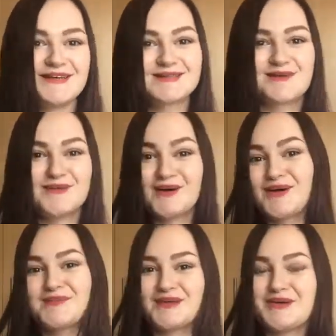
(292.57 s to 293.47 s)
So I'm not
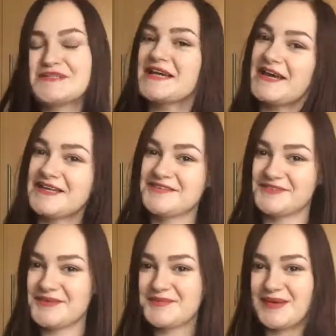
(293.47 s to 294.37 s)
going to be going to any
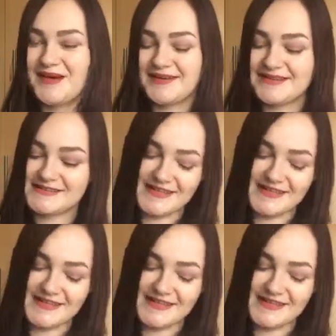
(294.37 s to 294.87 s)
foam parties,